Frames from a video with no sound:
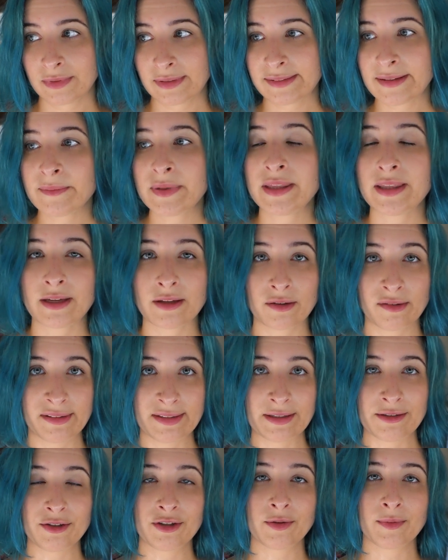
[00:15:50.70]
something that
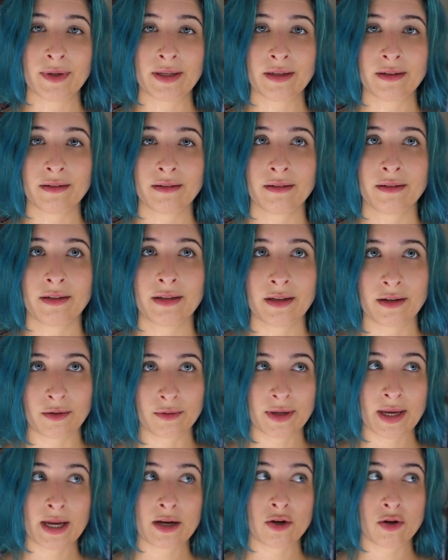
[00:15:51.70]
goes into it. You
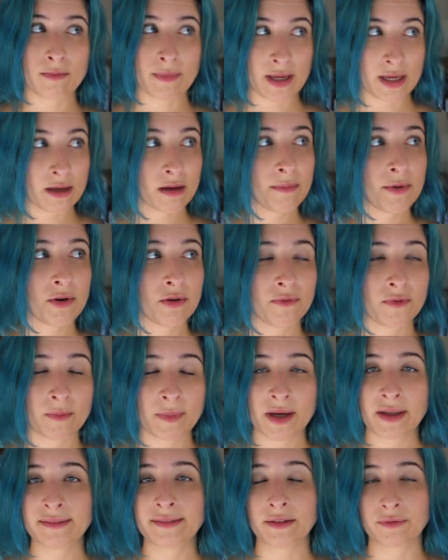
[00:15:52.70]
know, can you make a beautiful
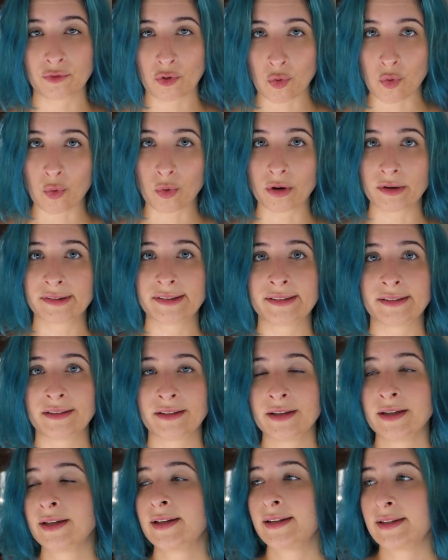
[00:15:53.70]
bus? Of course,
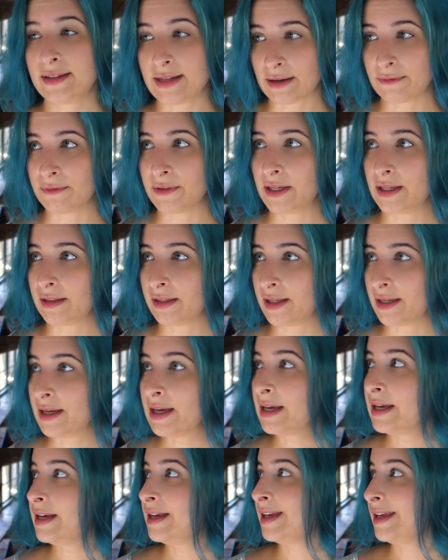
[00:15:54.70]
definitely.
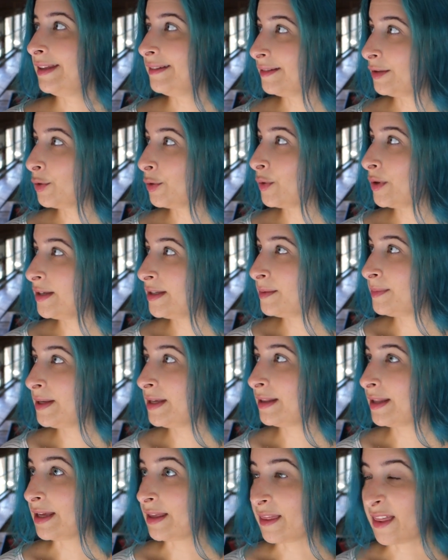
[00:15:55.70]
Is it going to
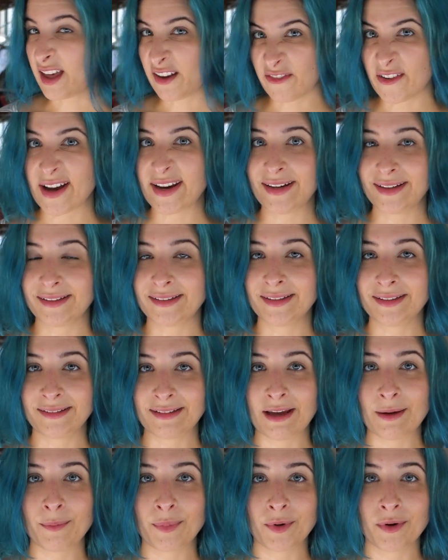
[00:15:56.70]
be like the finest
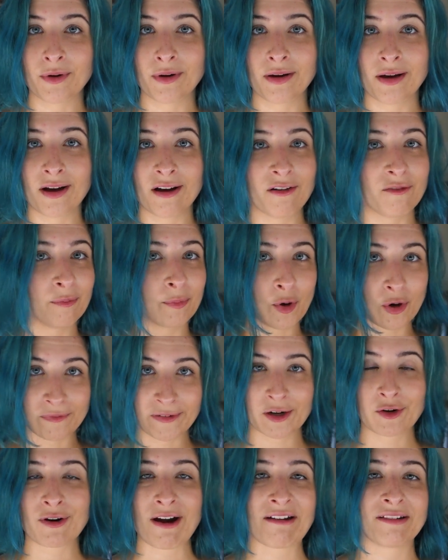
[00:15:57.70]
example of
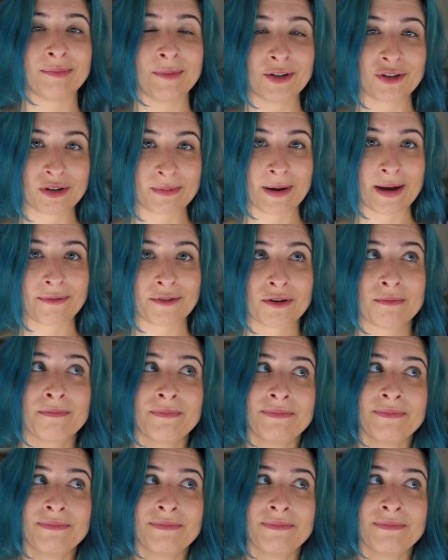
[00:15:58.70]
perfect craftsmanship ever?